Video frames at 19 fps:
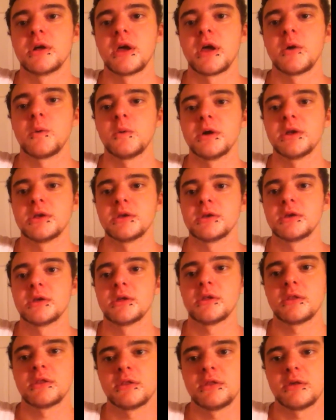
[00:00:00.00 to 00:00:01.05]
at which
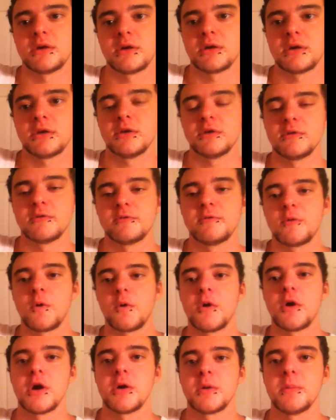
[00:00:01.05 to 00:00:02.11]
your
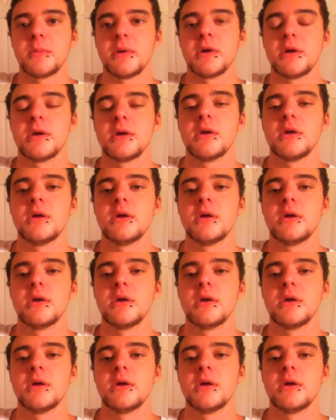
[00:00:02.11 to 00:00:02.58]
forearm,